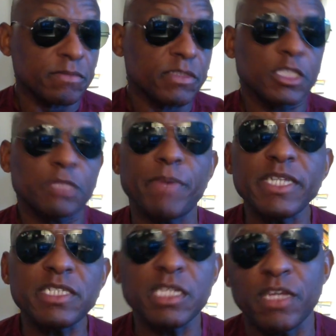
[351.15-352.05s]

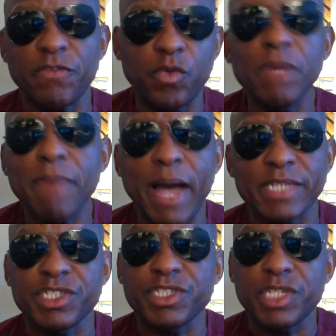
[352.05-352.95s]
especially if
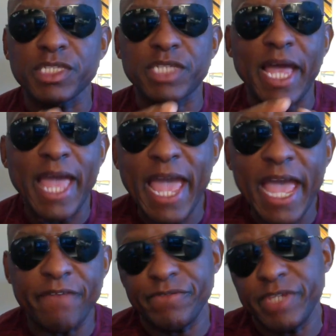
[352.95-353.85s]
Whitmire just does a
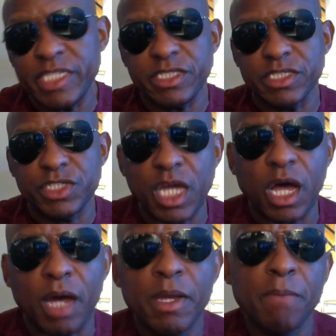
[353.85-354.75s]
half-decent
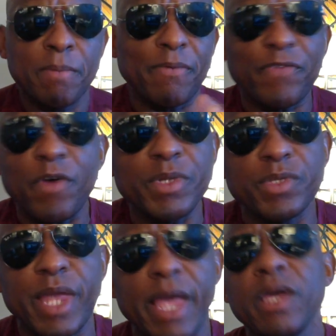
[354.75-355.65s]
job. But before we
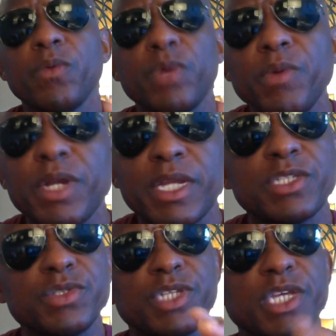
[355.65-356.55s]
do that, we want to
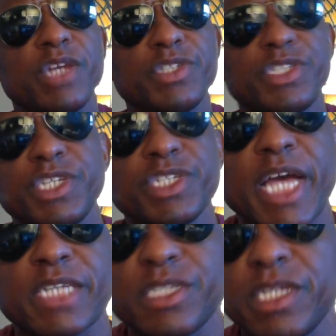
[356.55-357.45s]
let you hear Cedar
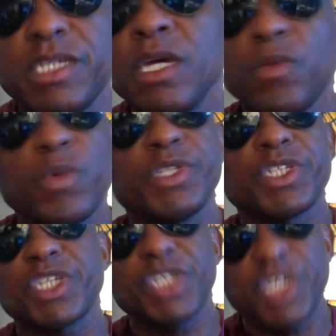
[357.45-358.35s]
Jackson Lee with
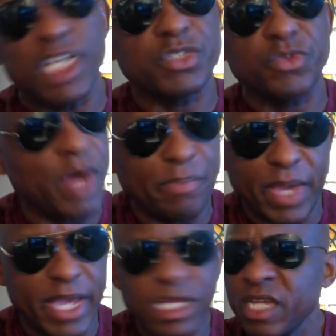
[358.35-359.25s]
this cuss
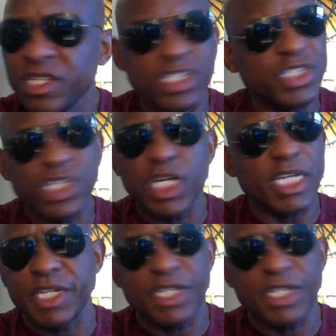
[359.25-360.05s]
rampage. This girl can